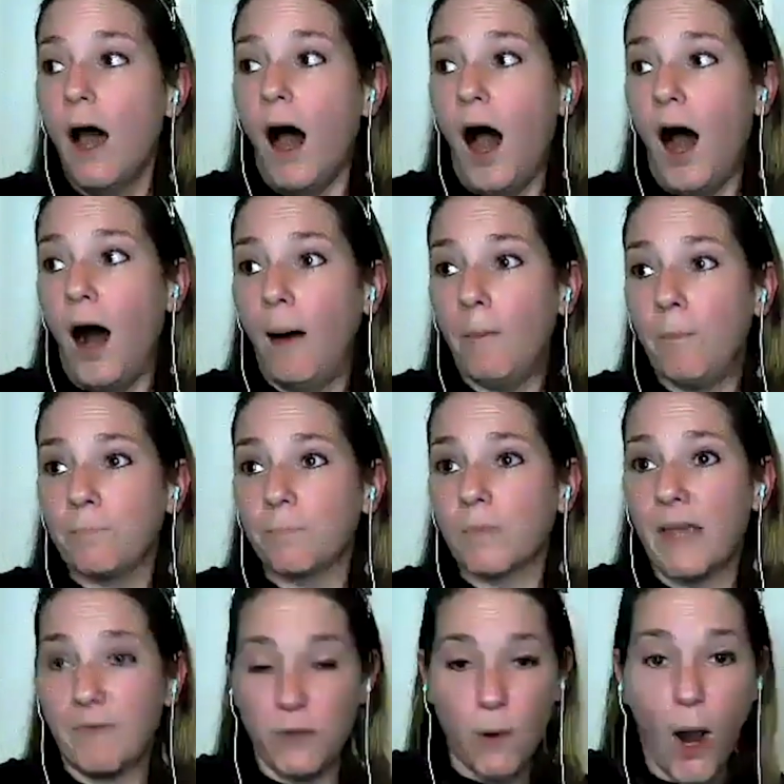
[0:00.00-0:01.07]
um,
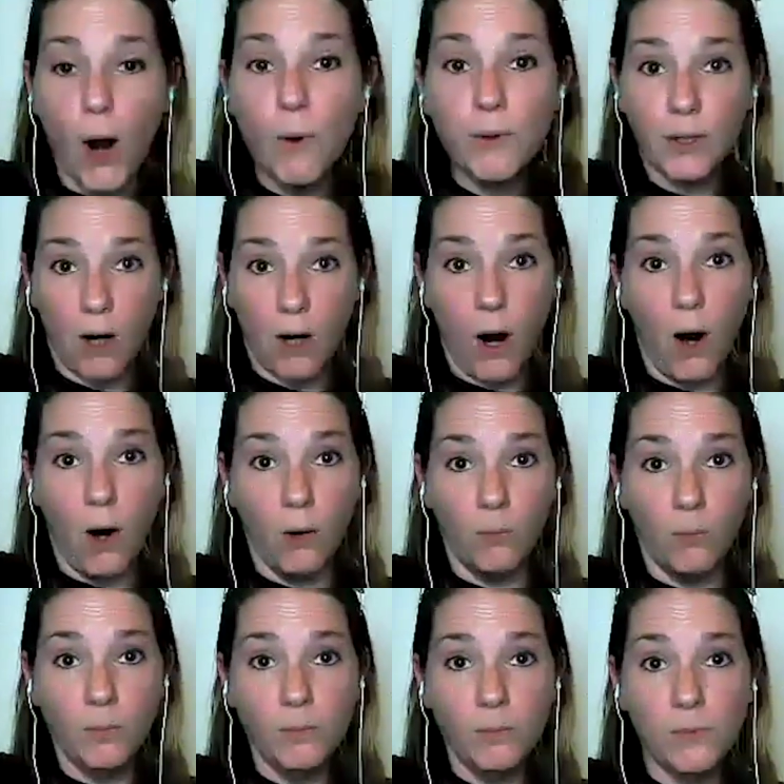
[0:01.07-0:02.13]
if you own your
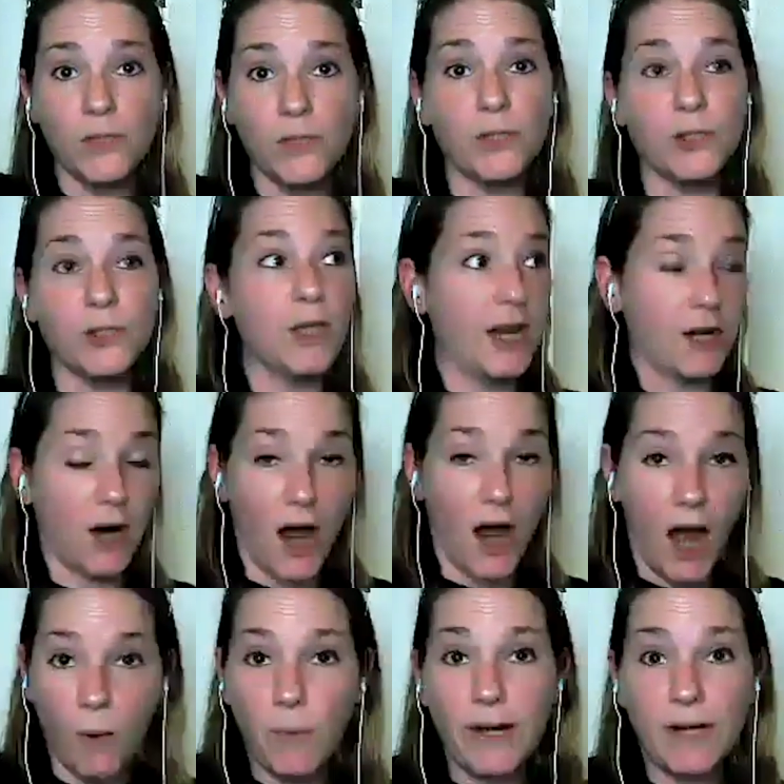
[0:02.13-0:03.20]
home, and your
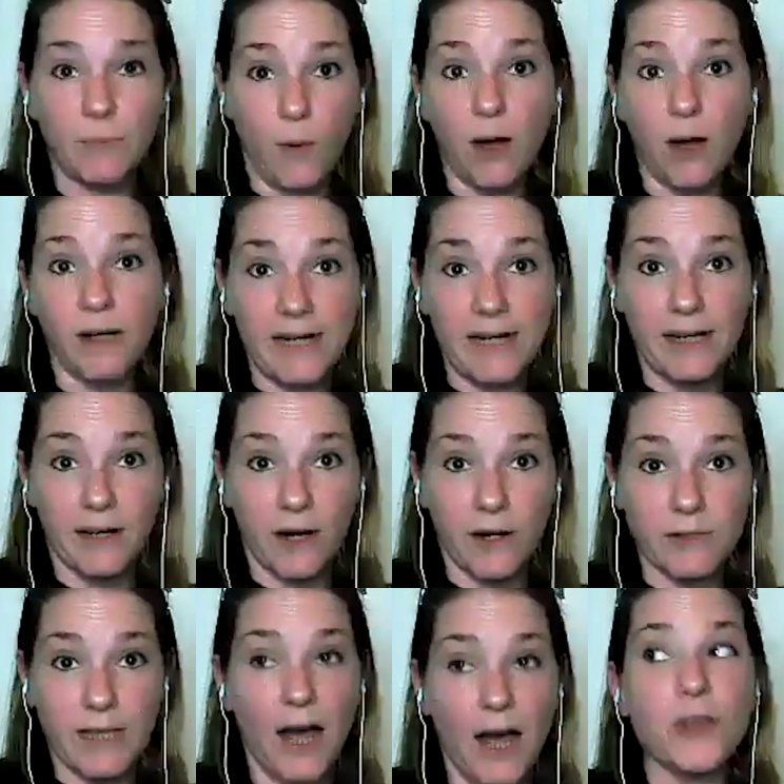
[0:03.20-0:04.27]
hot water heater
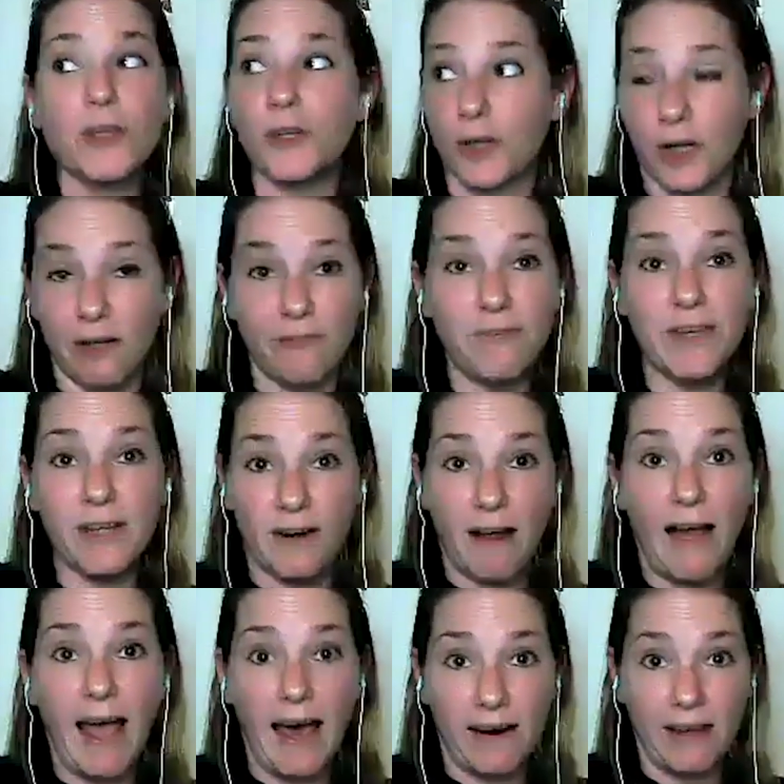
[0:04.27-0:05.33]
goes out, you're going to figure
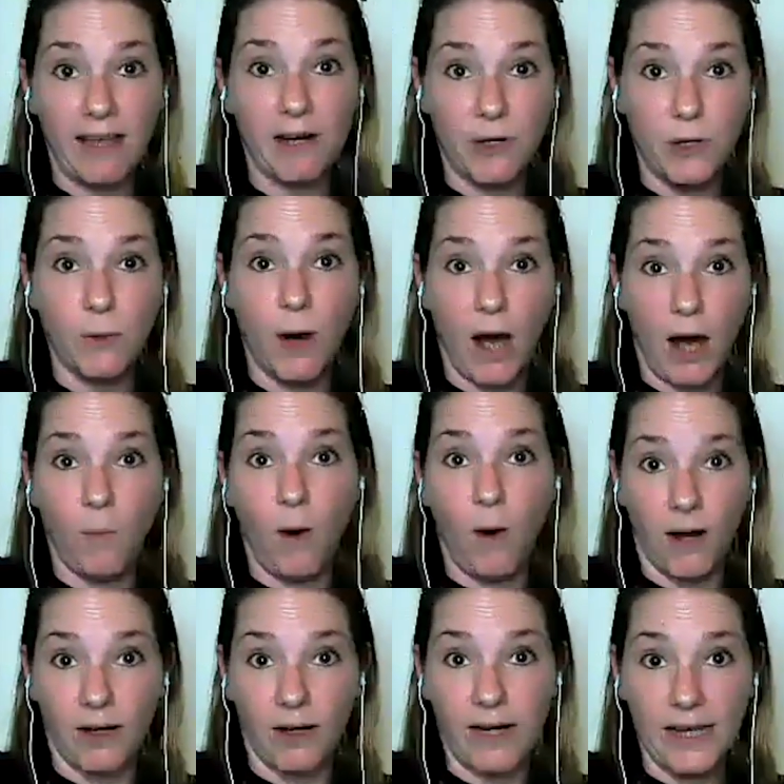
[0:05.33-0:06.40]
out how to get a new hot
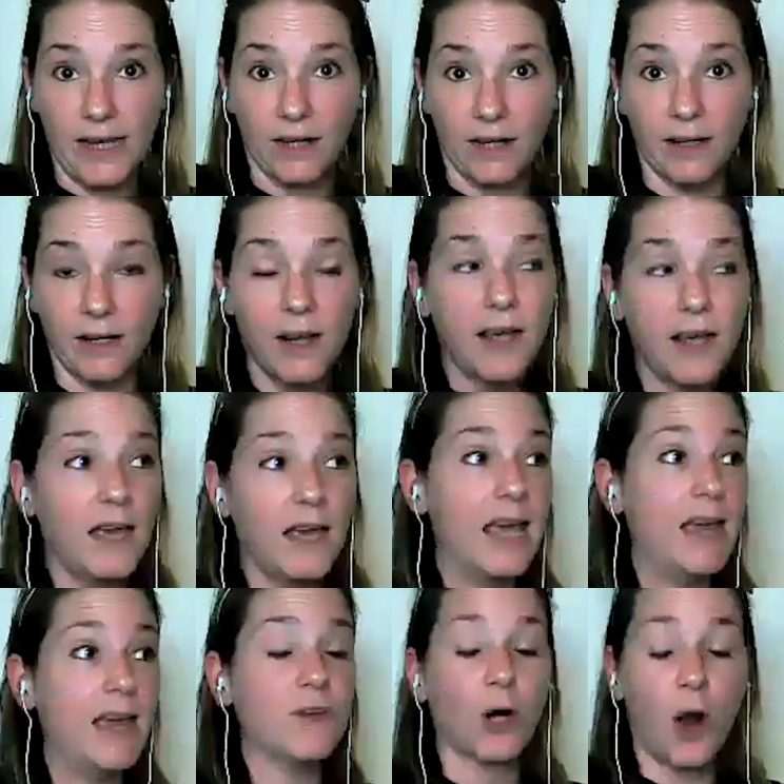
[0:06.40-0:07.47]
water heater. If
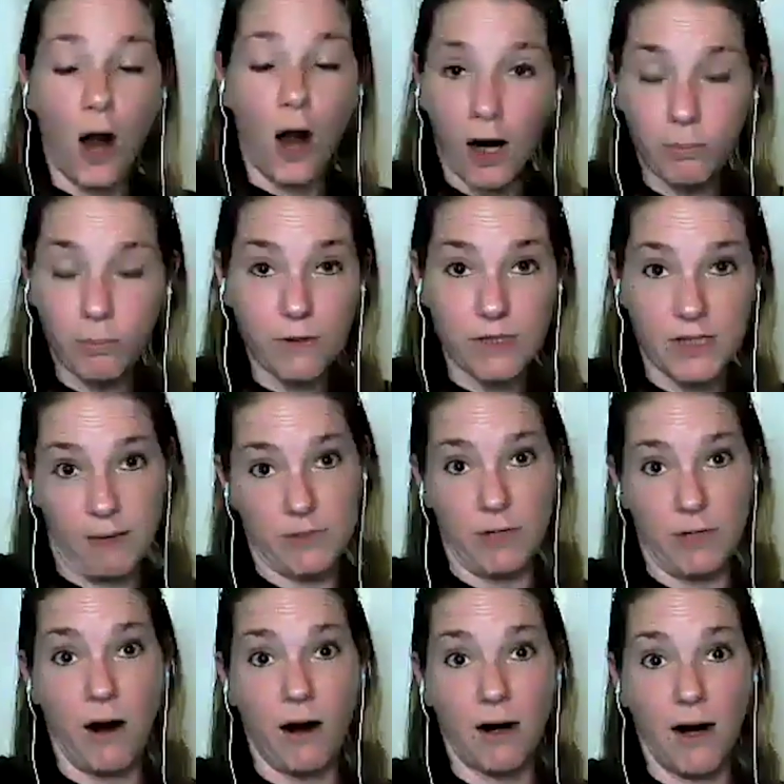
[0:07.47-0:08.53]
your car blows up
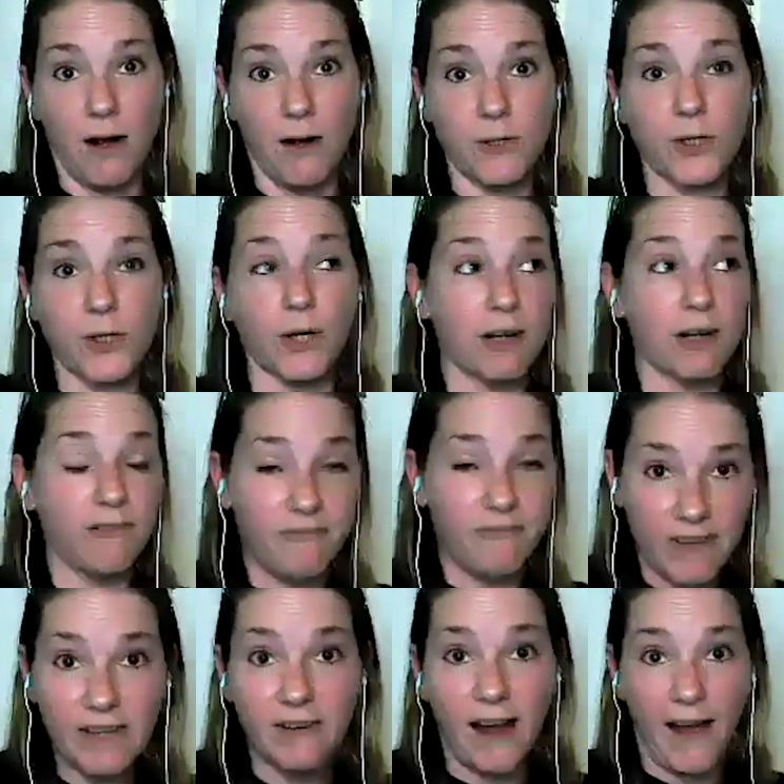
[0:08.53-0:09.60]
tomorrow, you're going to
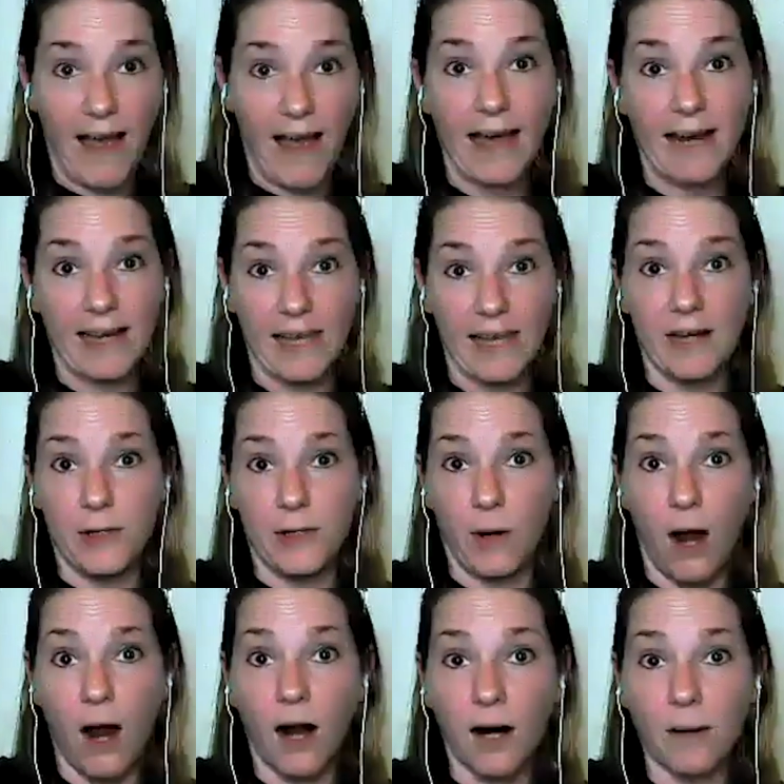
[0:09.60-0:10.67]
figure out how to get a new
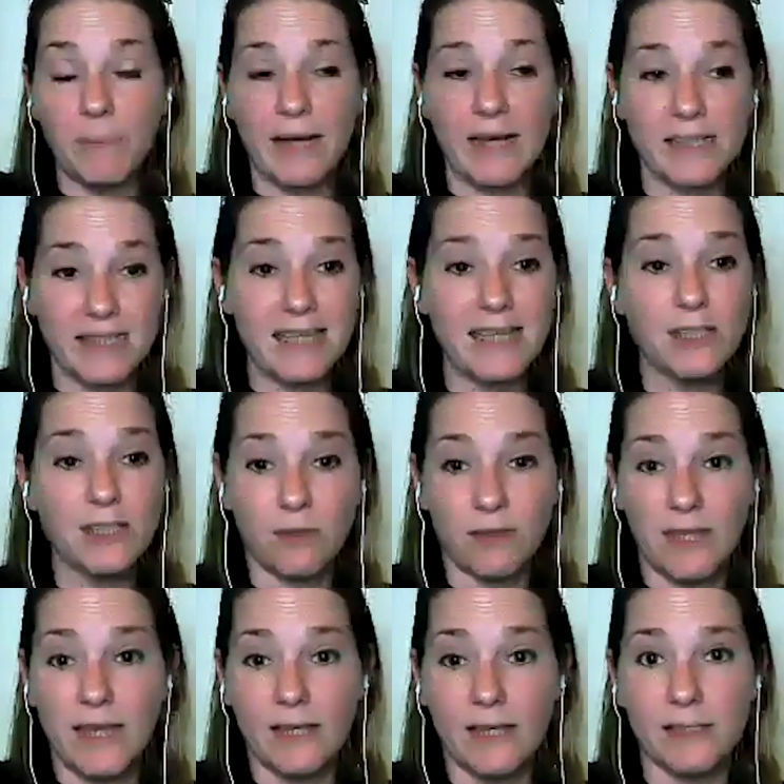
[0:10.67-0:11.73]
car, because these are
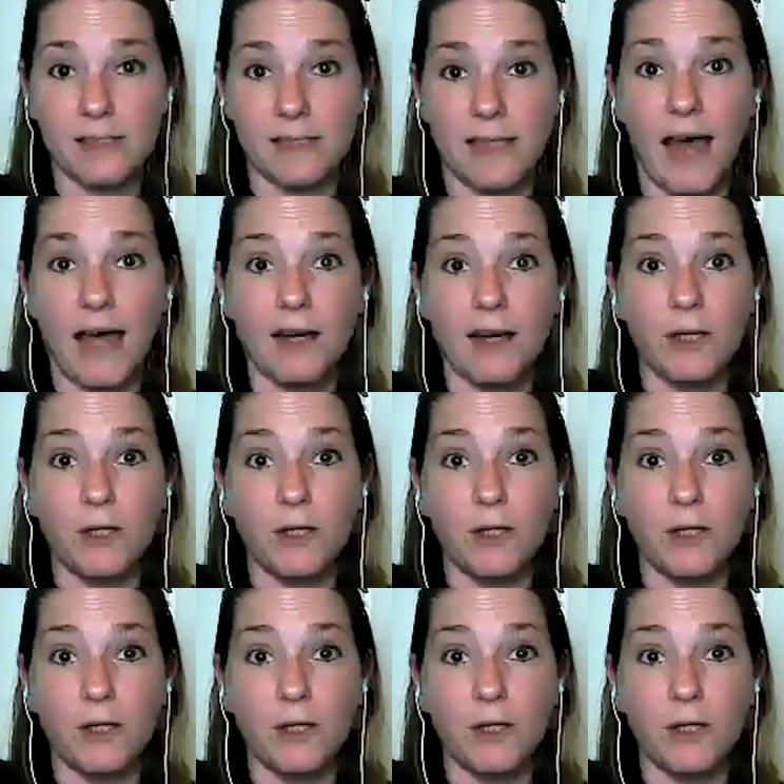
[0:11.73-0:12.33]
things that,